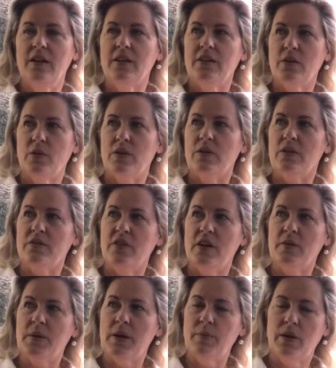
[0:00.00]
So a lot of
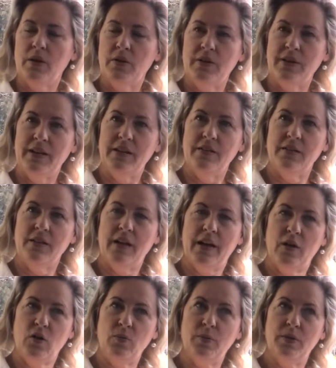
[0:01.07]
young people who needed
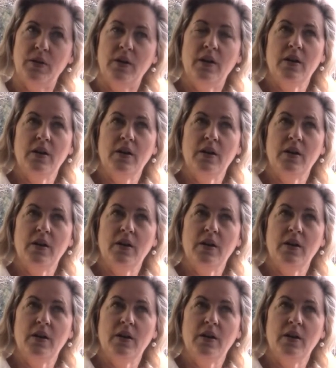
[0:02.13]
help